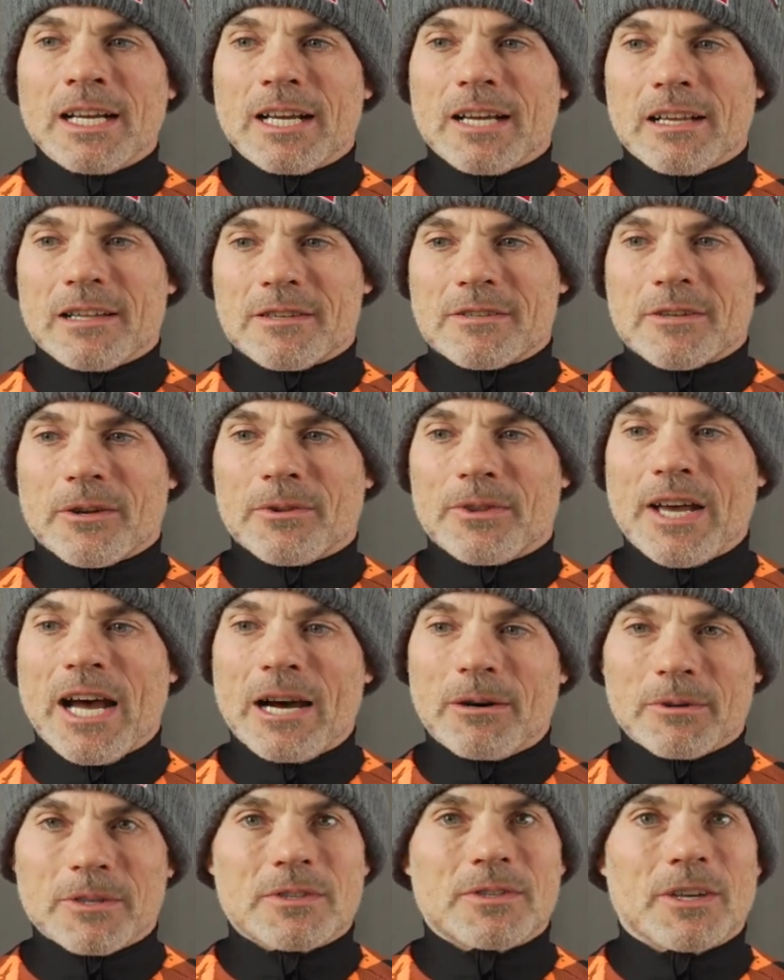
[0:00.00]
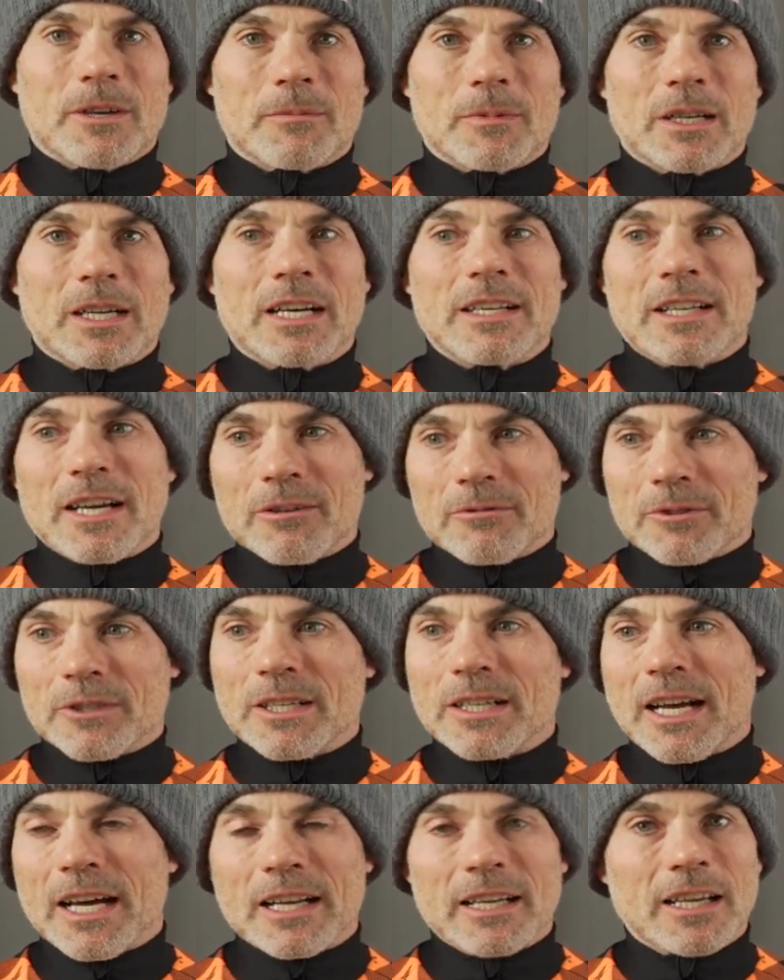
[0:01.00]
And so that was something I
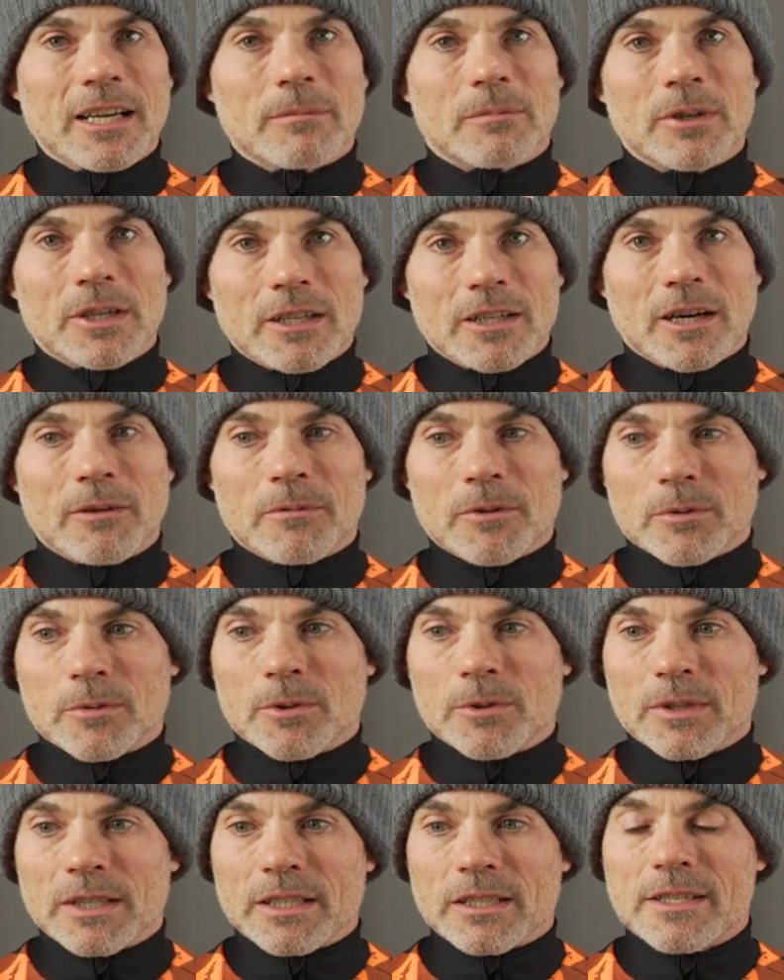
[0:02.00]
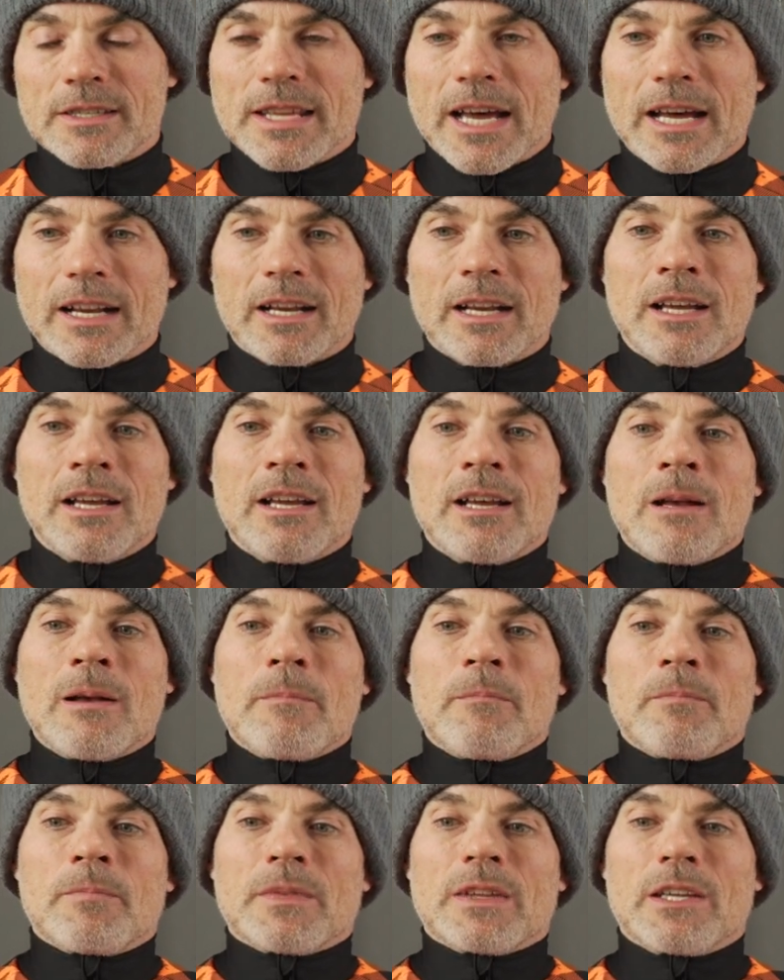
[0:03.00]
definitely had to get pretty comfortable with. Because that,
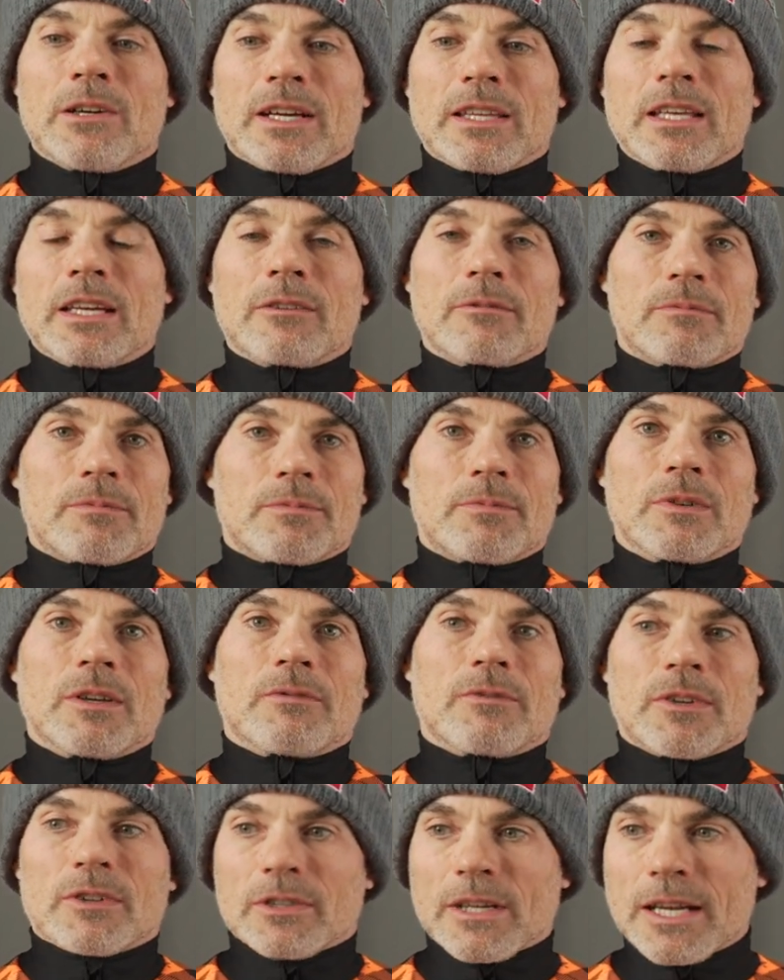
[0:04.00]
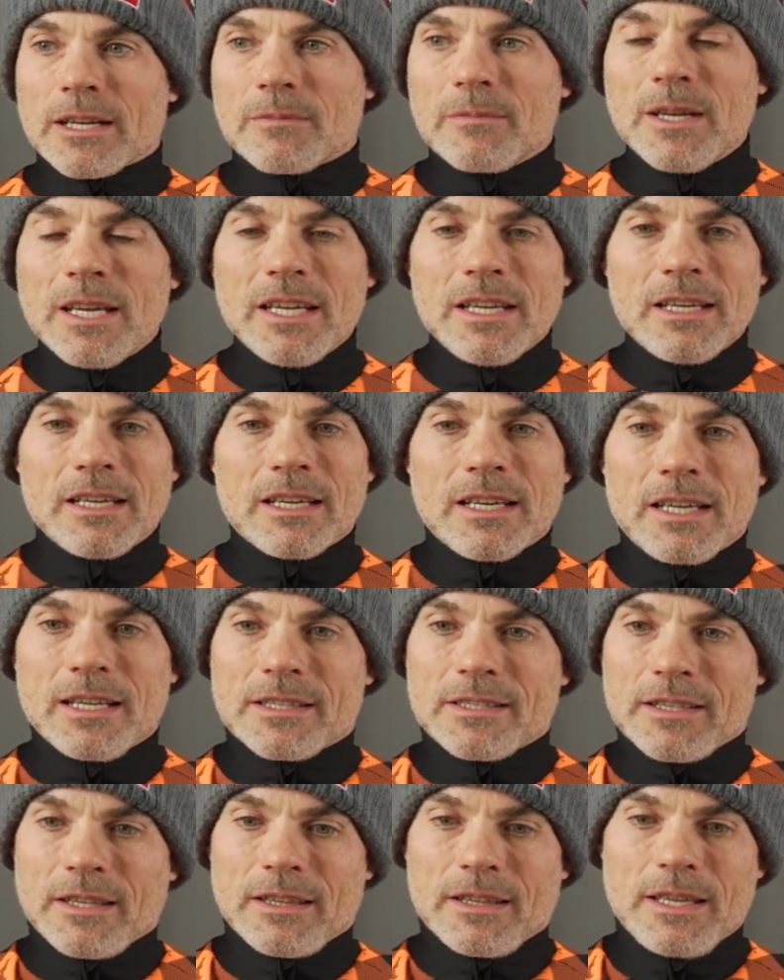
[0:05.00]
I think if you're like me,
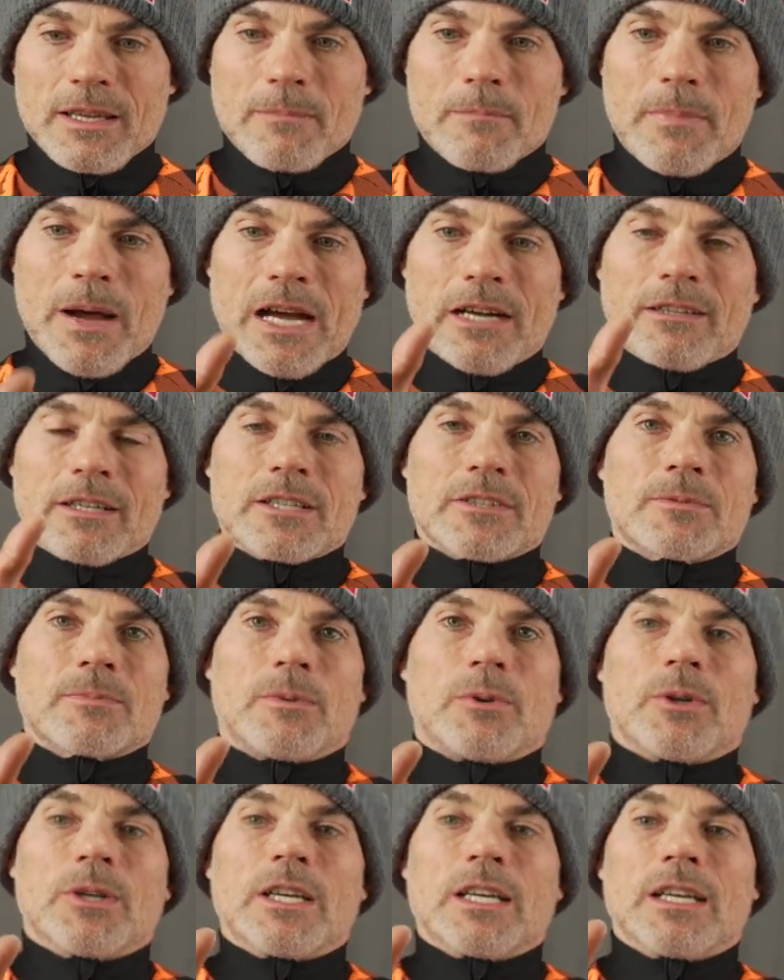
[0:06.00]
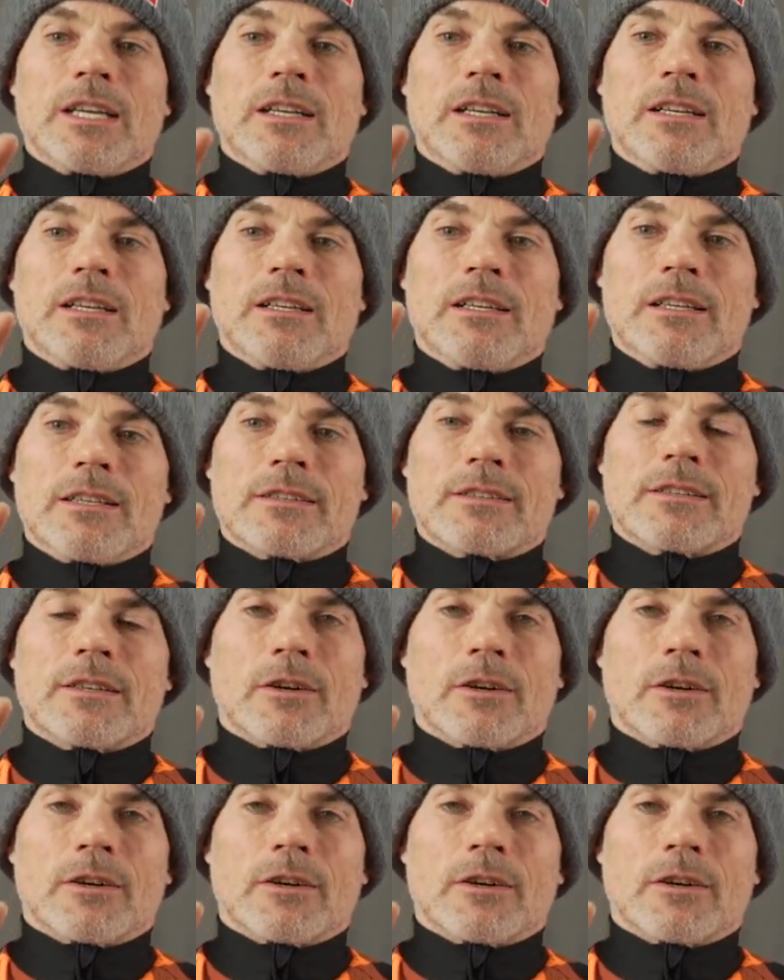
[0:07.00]
it's the balance point is,